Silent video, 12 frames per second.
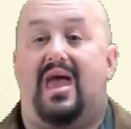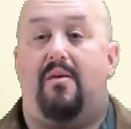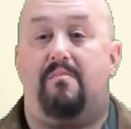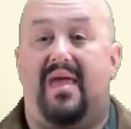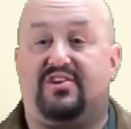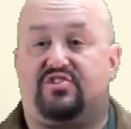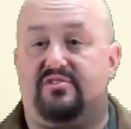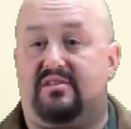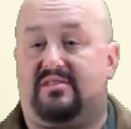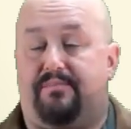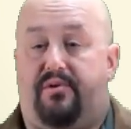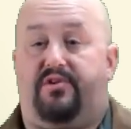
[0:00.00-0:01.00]
And make sure
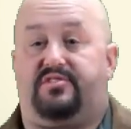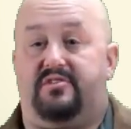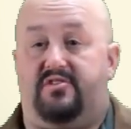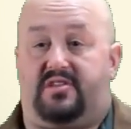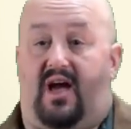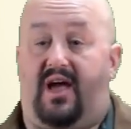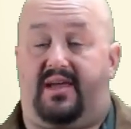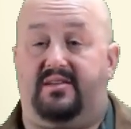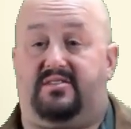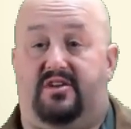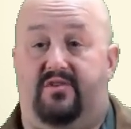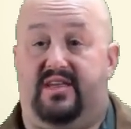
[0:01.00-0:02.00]
that the person you're
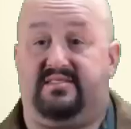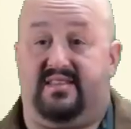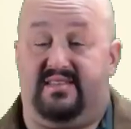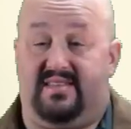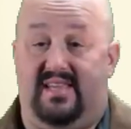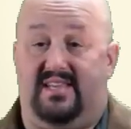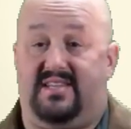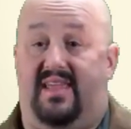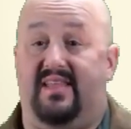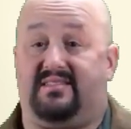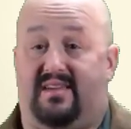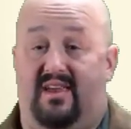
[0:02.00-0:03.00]
talking to is the
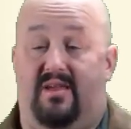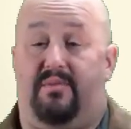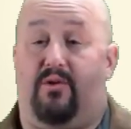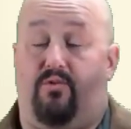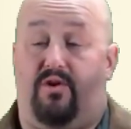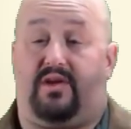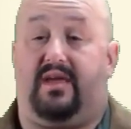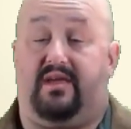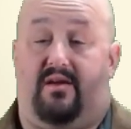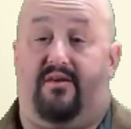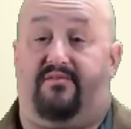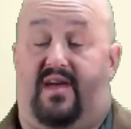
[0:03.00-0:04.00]
DJ that's going to be working
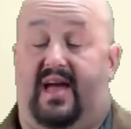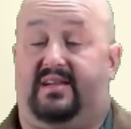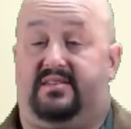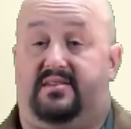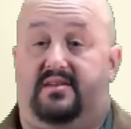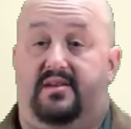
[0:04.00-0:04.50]
your event.